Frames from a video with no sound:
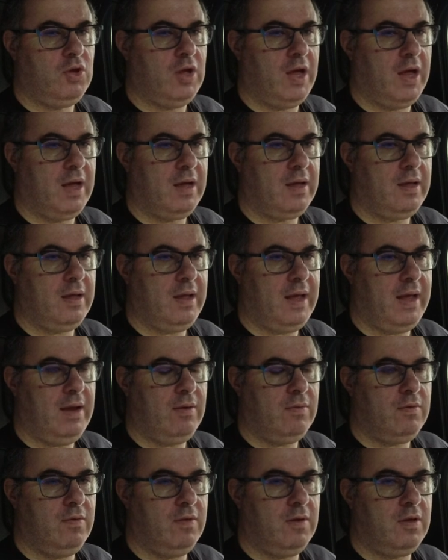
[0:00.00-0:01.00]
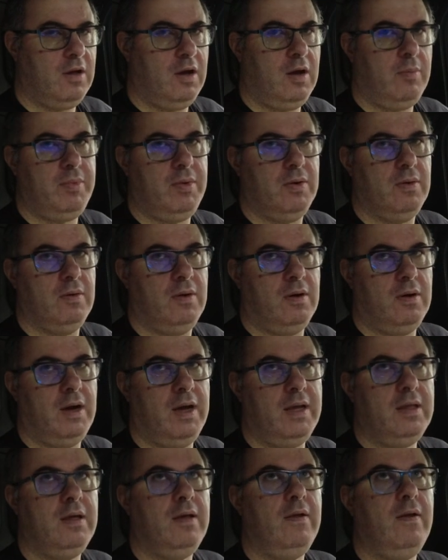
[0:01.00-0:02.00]
jack out of the
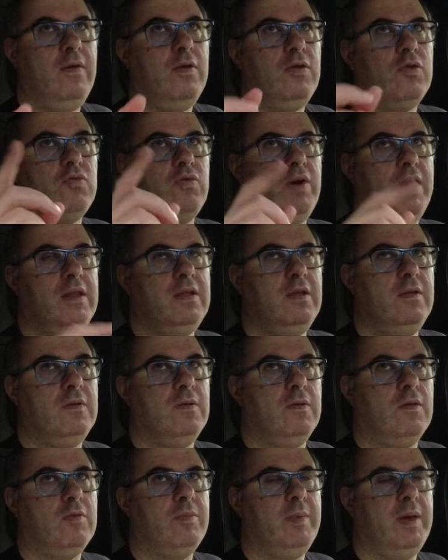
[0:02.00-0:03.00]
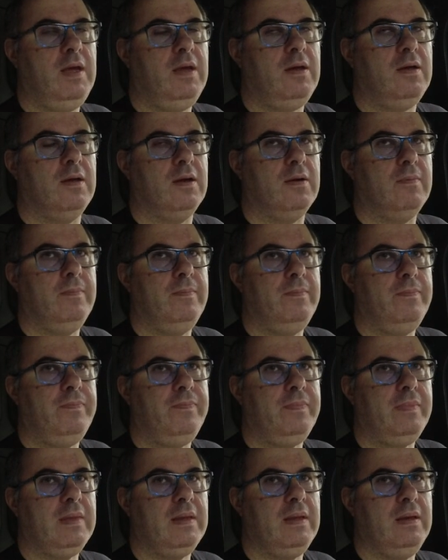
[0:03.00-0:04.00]
Carpuride straight into the speaker.
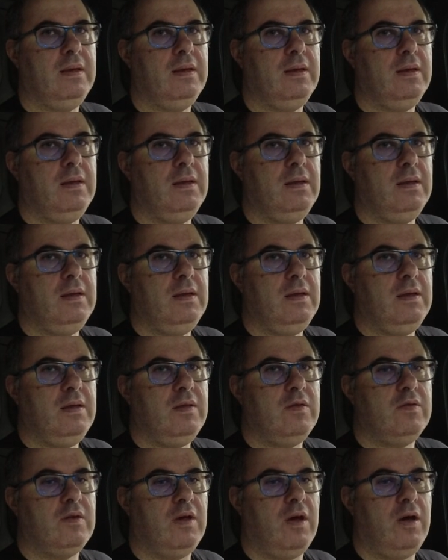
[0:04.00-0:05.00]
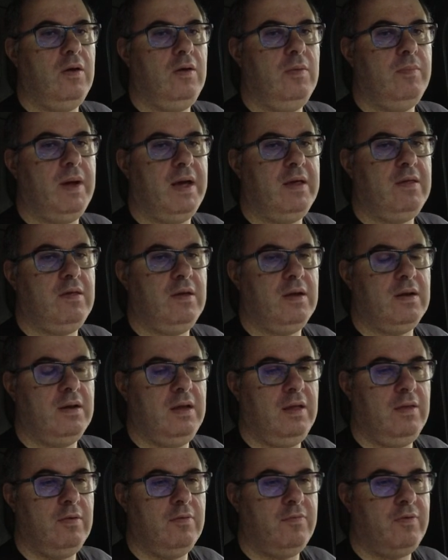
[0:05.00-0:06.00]
So
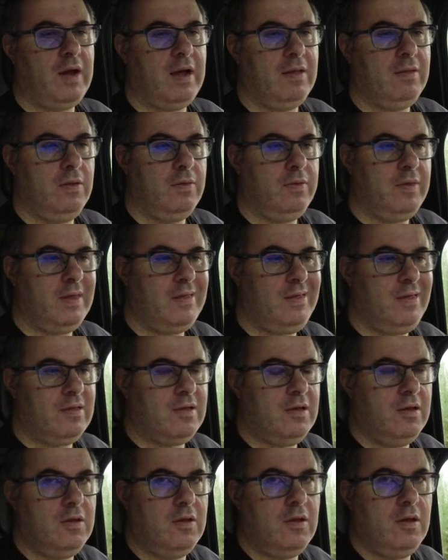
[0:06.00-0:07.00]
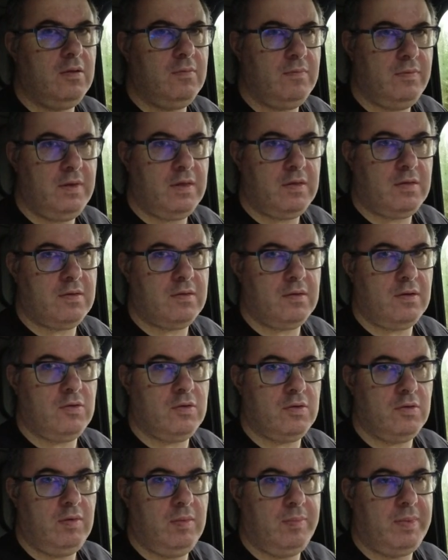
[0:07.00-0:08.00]
basically, the fact that this
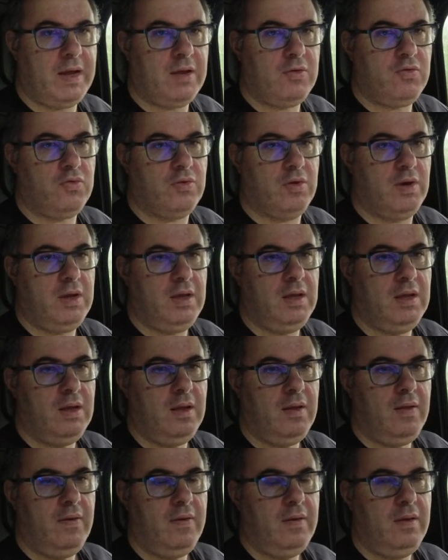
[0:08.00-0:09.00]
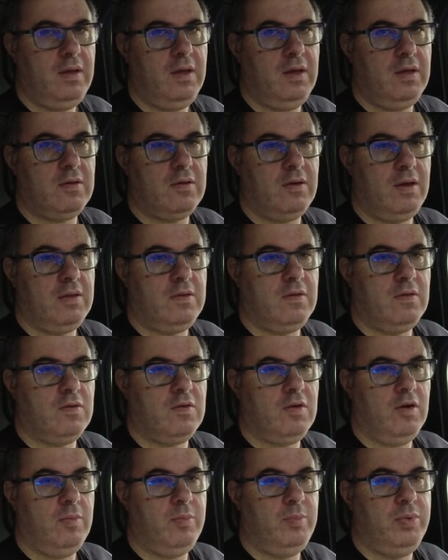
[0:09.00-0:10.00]
auxiliary battery is going to
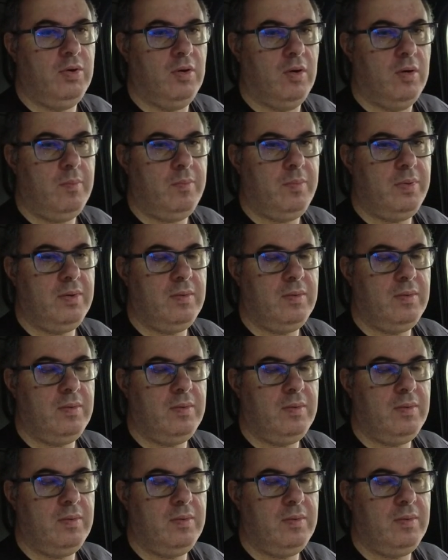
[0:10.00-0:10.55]
top up